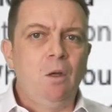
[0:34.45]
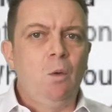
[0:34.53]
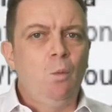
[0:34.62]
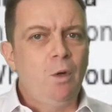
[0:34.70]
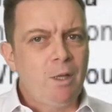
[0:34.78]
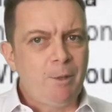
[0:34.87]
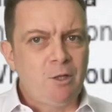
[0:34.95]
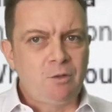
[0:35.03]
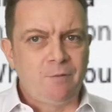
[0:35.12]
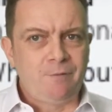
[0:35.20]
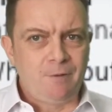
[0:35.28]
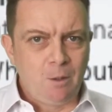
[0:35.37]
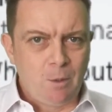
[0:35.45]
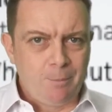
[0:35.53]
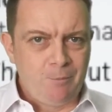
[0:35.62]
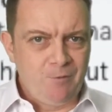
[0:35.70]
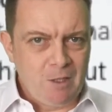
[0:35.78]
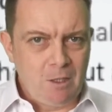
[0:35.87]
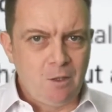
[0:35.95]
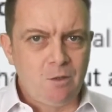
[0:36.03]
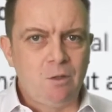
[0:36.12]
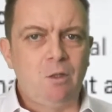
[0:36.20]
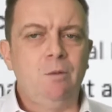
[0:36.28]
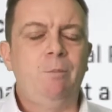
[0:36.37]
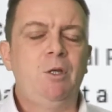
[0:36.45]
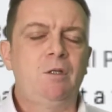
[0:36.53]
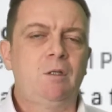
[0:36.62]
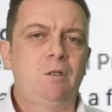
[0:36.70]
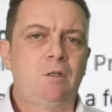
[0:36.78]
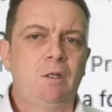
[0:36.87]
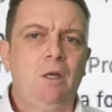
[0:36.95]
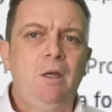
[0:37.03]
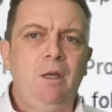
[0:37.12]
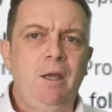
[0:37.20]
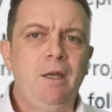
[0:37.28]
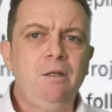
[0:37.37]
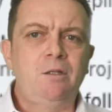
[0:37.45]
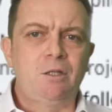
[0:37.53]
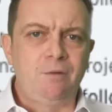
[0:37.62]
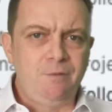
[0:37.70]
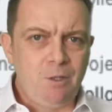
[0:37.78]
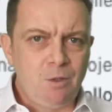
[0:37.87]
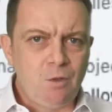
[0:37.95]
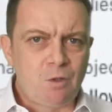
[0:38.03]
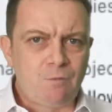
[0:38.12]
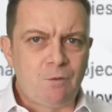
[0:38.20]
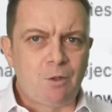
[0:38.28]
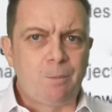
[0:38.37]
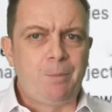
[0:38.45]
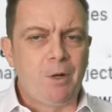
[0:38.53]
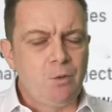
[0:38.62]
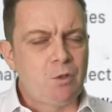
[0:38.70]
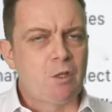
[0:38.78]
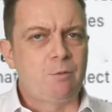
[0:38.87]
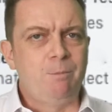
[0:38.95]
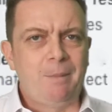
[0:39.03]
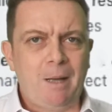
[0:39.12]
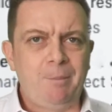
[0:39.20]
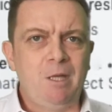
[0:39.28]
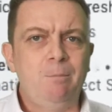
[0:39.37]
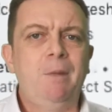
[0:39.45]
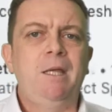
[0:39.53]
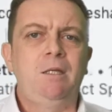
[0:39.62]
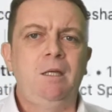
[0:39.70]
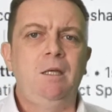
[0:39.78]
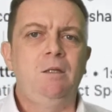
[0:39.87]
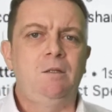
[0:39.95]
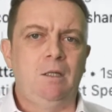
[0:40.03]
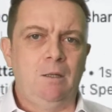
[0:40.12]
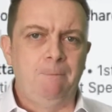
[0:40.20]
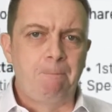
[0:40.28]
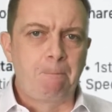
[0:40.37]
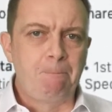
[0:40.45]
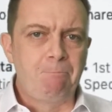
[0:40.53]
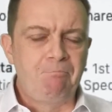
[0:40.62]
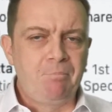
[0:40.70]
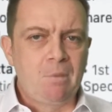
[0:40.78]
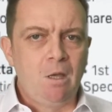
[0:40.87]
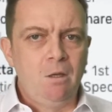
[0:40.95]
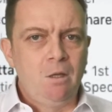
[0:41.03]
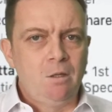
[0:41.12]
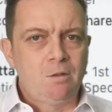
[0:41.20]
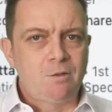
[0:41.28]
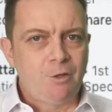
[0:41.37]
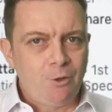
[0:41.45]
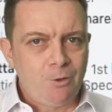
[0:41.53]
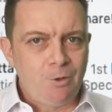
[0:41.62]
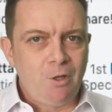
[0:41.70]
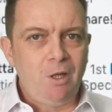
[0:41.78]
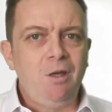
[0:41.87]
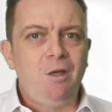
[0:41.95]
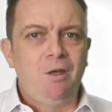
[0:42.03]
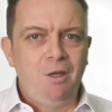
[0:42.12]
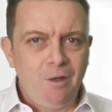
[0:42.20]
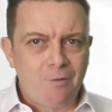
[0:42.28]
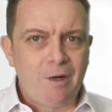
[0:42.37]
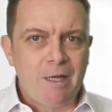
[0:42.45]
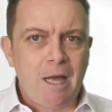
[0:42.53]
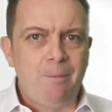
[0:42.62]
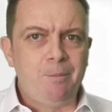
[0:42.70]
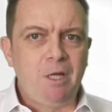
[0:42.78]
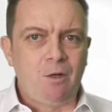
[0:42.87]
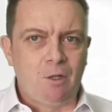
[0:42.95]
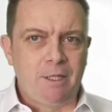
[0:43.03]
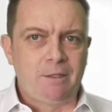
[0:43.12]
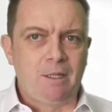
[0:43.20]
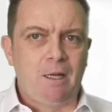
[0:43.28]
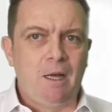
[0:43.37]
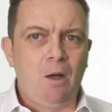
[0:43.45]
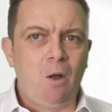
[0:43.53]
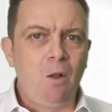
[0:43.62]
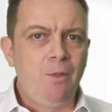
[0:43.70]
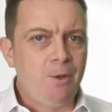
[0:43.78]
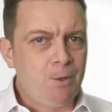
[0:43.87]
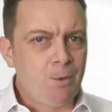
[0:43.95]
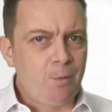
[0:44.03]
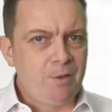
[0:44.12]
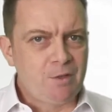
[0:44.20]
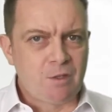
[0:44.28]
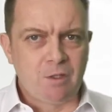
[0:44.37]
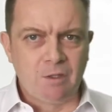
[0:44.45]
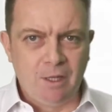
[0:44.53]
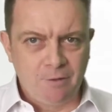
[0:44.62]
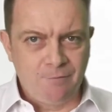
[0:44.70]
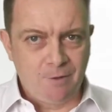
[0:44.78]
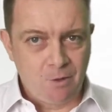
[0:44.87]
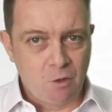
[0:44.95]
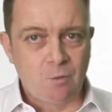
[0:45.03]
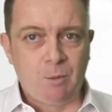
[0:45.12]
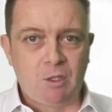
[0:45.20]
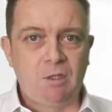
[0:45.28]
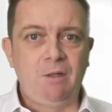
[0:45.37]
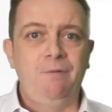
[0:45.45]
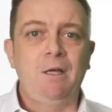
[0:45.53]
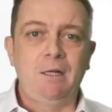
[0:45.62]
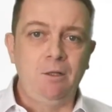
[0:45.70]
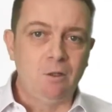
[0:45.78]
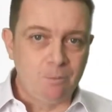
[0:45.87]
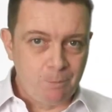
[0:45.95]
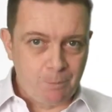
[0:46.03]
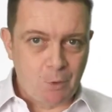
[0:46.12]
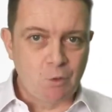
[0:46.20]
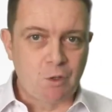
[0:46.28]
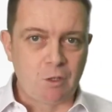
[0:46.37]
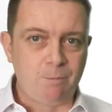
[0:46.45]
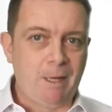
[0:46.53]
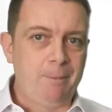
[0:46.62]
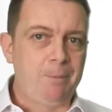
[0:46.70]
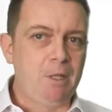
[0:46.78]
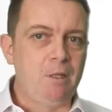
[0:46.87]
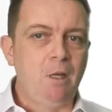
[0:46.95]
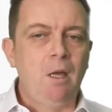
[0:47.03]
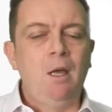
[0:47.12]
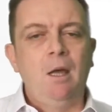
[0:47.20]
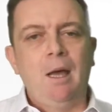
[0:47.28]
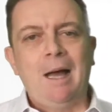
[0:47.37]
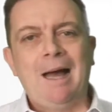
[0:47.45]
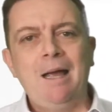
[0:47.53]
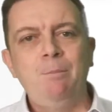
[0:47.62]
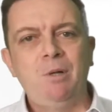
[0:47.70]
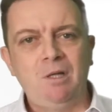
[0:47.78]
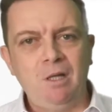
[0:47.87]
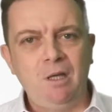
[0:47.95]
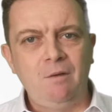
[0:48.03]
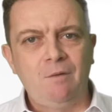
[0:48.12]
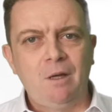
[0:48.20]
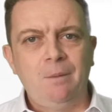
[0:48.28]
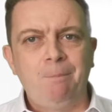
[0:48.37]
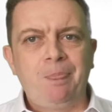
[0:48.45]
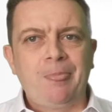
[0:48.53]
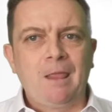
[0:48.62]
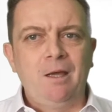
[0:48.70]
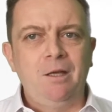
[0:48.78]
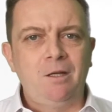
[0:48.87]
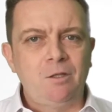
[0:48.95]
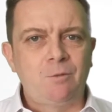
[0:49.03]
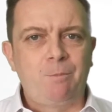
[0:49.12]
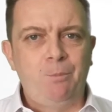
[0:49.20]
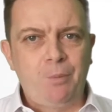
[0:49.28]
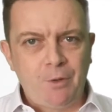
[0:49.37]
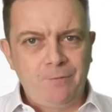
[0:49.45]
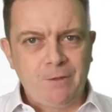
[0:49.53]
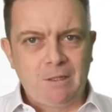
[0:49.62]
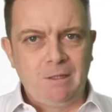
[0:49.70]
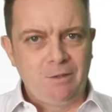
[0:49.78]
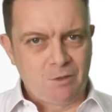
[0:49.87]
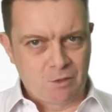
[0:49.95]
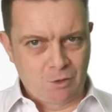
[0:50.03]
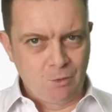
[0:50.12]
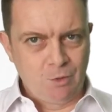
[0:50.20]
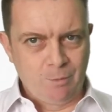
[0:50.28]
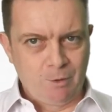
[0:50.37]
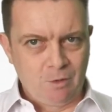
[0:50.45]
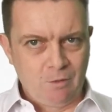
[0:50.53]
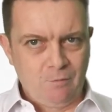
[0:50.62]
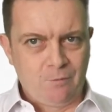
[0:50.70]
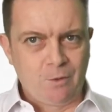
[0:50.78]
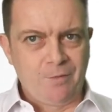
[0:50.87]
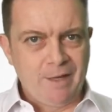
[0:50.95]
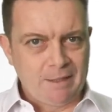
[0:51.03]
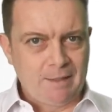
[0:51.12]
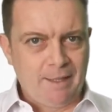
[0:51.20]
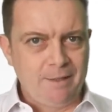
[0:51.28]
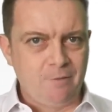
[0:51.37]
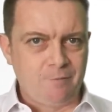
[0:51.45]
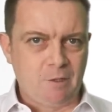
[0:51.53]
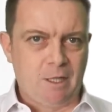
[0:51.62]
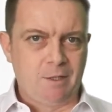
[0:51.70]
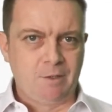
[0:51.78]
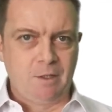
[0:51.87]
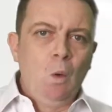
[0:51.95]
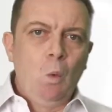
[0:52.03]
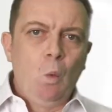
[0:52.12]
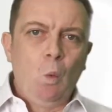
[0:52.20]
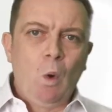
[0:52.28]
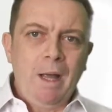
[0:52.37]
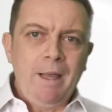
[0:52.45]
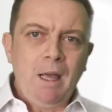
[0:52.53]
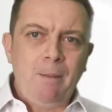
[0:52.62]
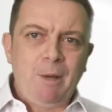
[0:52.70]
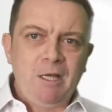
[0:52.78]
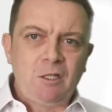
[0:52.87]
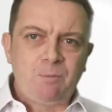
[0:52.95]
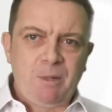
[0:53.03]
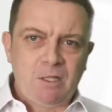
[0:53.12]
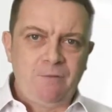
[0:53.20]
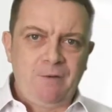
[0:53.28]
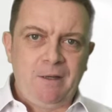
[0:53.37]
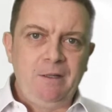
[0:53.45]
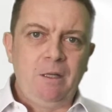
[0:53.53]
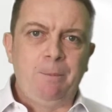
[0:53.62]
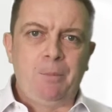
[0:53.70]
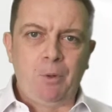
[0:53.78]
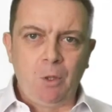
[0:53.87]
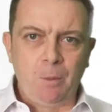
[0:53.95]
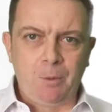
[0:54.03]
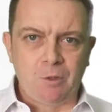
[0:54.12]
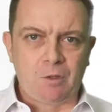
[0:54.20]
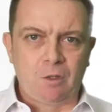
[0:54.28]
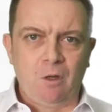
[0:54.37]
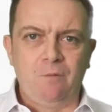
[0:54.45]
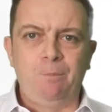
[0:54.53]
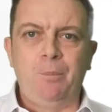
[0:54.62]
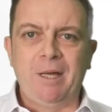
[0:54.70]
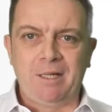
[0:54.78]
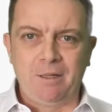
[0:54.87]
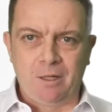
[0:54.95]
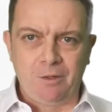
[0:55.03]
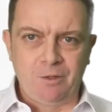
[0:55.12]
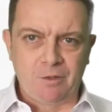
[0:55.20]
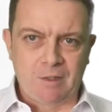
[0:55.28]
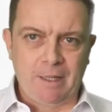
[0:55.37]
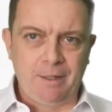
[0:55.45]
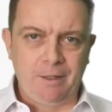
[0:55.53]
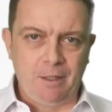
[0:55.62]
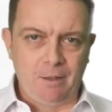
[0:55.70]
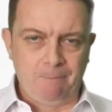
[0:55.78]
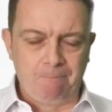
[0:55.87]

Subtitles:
what about a follow-up video on business interviews for process mapping made easy? So here I am, Nicoletta. Although this is not focused specifically on process mapping, I believe it is perfectly suitable for that kind of task. Why am I specifying the purpose of better understanding?